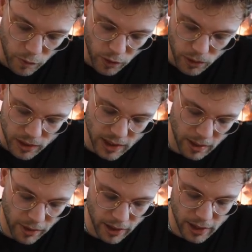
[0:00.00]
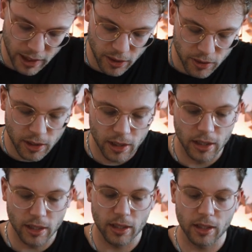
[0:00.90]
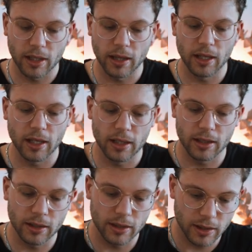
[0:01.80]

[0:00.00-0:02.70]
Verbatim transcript: write something down, and then